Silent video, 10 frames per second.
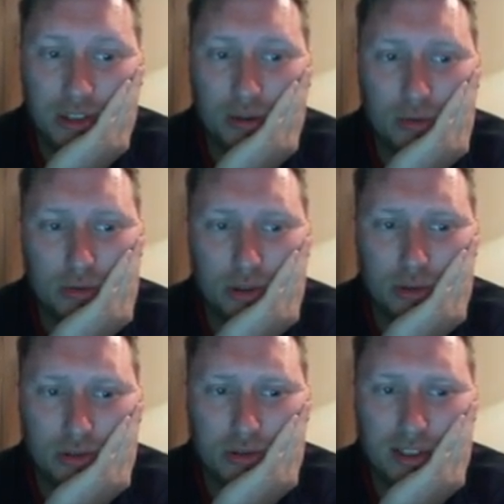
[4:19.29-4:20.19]
Cow,
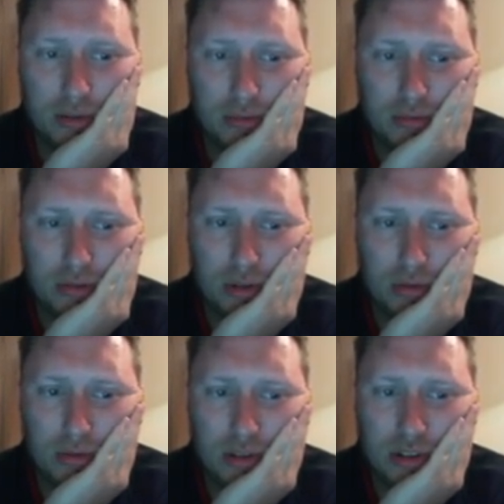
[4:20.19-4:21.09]

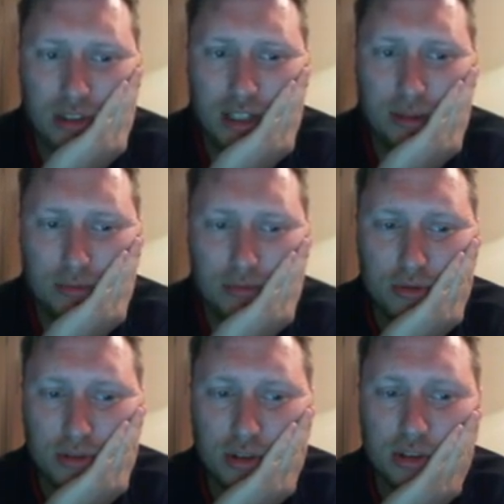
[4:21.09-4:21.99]
Cowton?
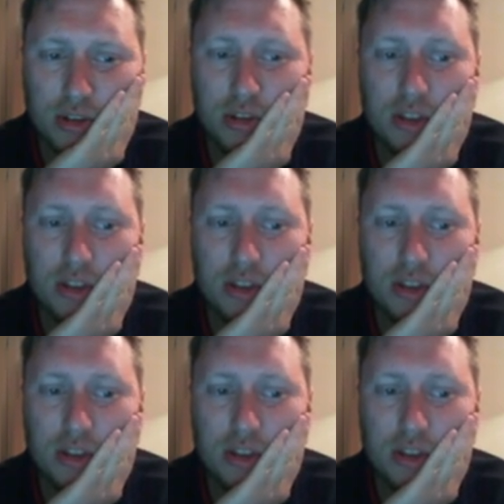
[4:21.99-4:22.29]
Cowton?